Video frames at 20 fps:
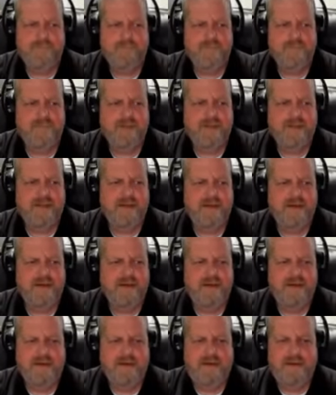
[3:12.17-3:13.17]

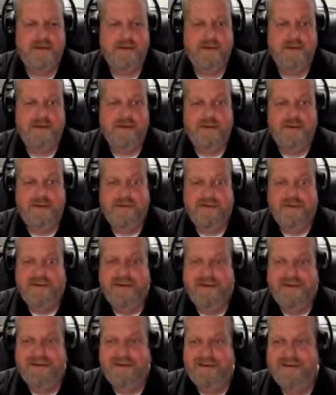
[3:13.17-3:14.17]

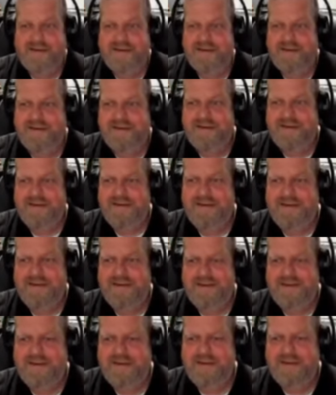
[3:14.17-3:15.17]

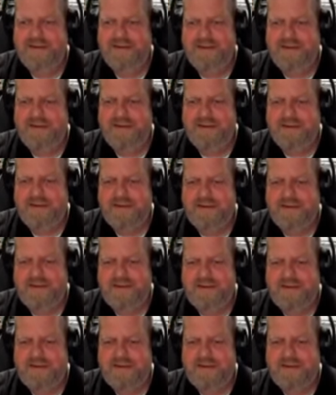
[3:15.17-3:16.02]
The person shown says nothing.